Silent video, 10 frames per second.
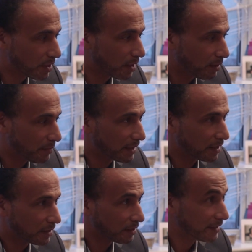are
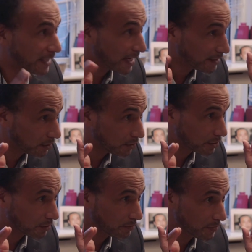making an
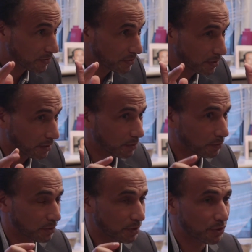ideological mistake,
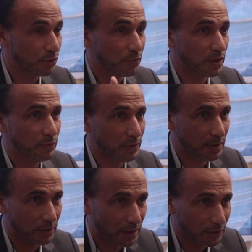which is the way we
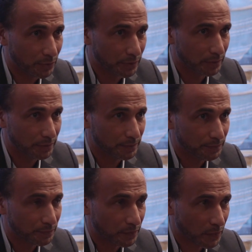look at the world.
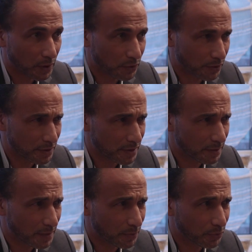You
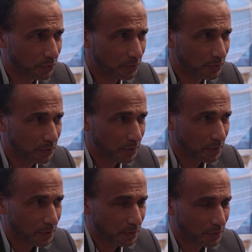understand my point?
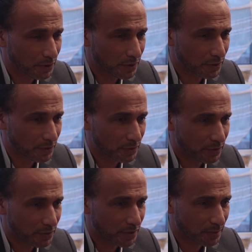Which
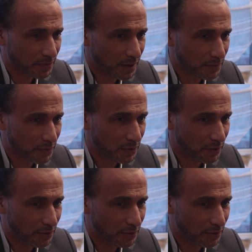is sometimes